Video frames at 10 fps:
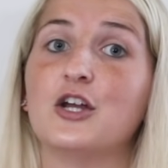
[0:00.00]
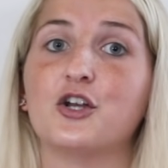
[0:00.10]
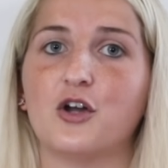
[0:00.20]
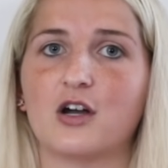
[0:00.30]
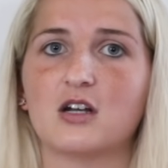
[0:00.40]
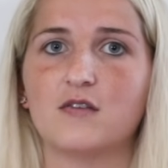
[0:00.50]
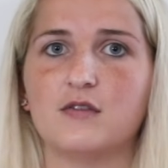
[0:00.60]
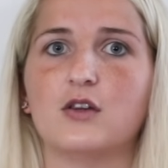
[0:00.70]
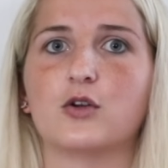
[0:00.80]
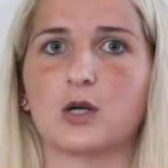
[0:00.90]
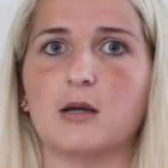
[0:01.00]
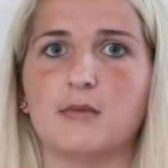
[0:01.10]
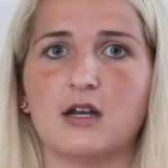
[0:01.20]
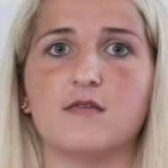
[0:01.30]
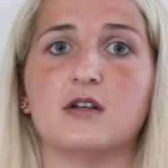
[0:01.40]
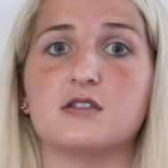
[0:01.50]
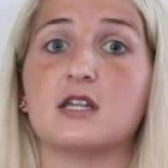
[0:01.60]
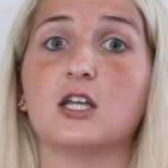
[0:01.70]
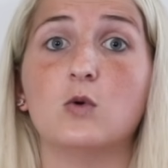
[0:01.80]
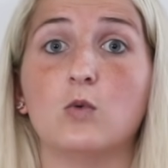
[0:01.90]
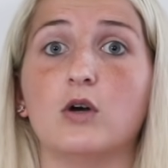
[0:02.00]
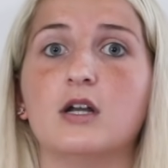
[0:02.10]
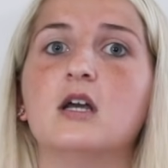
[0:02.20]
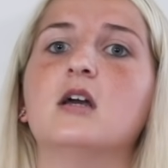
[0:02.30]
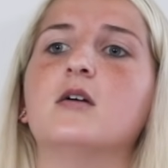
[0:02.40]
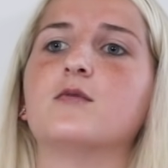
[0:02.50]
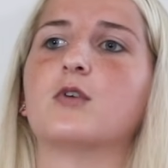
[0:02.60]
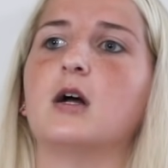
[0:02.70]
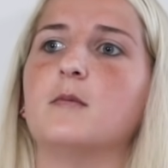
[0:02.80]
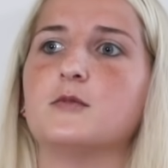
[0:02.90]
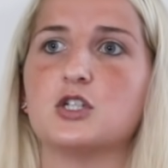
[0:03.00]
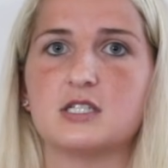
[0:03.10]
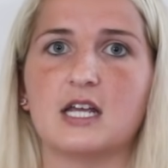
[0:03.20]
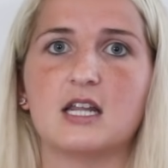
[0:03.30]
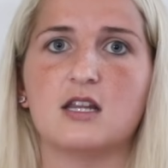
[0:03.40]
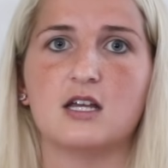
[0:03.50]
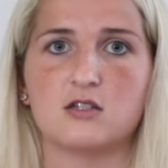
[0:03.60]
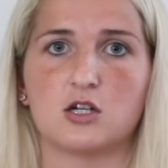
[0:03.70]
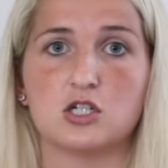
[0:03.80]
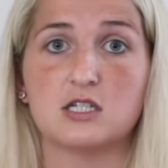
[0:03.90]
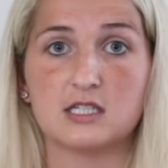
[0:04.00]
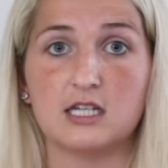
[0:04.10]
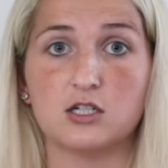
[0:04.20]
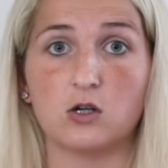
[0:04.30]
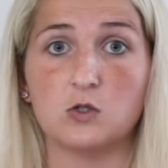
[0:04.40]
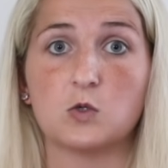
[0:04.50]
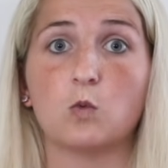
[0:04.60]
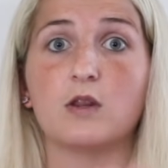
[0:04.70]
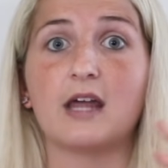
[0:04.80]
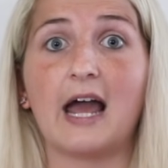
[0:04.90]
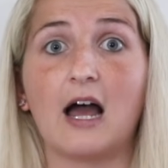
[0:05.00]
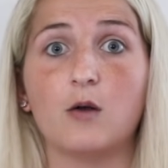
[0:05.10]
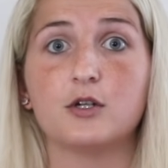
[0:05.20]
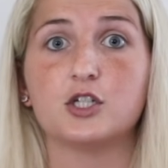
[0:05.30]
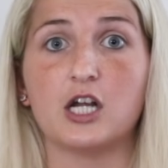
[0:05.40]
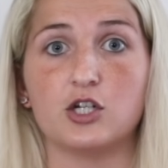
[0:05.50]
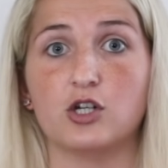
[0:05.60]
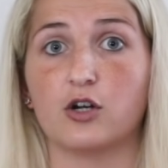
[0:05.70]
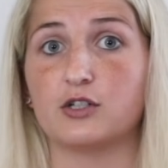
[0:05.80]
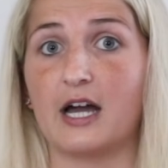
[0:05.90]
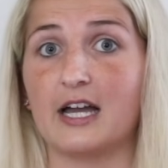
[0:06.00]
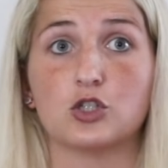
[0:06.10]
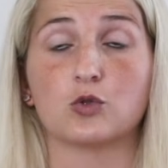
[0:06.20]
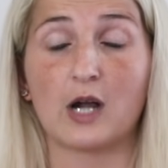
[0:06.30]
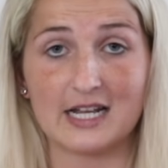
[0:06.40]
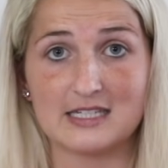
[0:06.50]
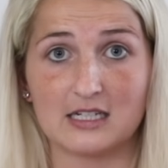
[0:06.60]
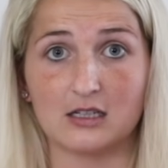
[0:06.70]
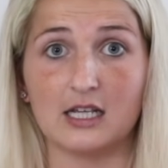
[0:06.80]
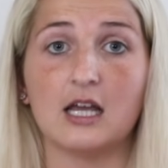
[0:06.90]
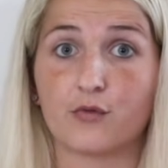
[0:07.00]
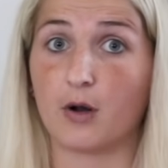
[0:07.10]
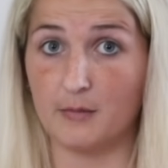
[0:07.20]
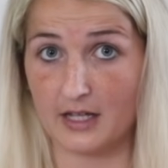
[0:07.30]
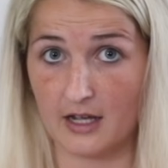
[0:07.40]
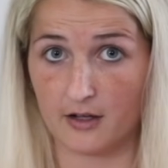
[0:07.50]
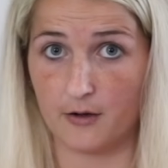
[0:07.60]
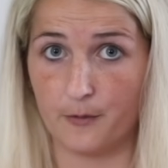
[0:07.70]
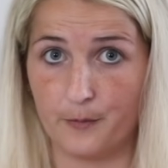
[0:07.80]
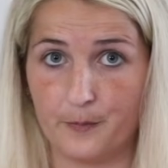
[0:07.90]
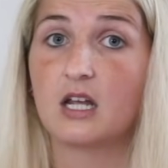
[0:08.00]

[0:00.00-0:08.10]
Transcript: You're not going to feel the great benefits that you would from just taking the exogenous ketones without changing your diet drastically from the get-go.